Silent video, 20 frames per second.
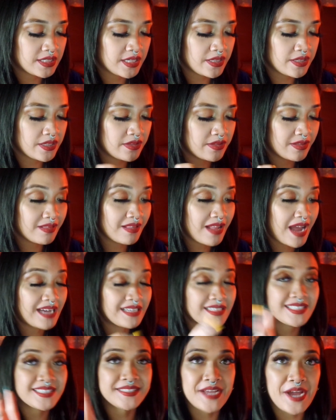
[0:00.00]
And then the
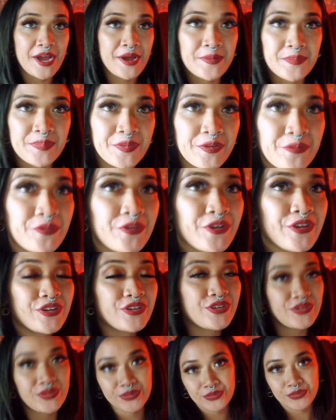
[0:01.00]
last step that we're gonna
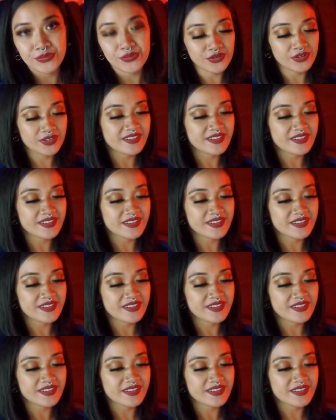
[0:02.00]
do